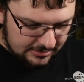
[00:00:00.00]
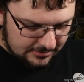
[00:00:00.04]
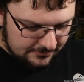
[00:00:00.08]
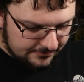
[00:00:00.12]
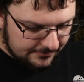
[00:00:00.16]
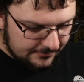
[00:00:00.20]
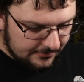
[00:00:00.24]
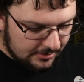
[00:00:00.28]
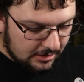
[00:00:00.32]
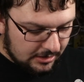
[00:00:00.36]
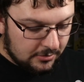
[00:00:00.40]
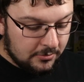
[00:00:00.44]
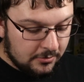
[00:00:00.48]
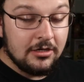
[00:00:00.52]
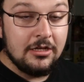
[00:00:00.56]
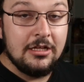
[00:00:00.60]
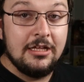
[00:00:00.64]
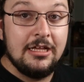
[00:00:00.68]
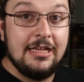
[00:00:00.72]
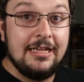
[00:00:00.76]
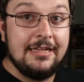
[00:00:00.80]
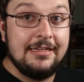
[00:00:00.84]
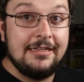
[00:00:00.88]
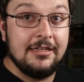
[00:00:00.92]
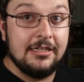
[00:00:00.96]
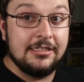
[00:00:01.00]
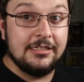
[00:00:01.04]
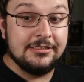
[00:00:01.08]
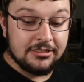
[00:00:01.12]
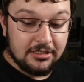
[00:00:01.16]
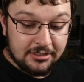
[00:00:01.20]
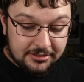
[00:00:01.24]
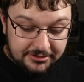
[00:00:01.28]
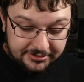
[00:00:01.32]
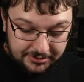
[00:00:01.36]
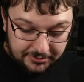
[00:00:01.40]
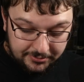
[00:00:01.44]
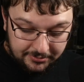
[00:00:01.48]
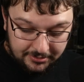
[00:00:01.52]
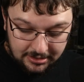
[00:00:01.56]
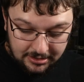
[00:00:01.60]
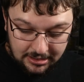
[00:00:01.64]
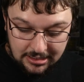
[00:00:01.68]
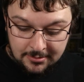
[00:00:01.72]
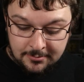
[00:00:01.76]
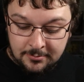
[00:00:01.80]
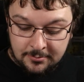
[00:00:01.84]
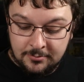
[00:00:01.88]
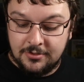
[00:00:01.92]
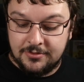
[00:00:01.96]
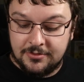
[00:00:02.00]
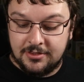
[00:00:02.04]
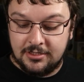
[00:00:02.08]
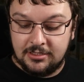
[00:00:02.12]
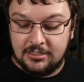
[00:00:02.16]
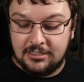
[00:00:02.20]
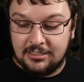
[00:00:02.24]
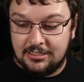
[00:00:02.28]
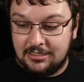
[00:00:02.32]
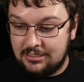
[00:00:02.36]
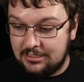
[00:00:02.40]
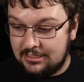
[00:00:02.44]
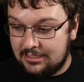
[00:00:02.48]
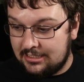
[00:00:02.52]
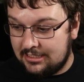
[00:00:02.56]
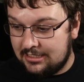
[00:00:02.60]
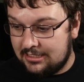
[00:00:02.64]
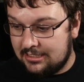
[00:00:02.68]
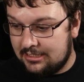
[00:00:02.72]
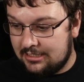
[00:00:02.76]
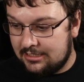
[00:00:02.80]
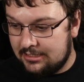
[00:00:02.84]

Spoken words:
Oh, it does also come with a little,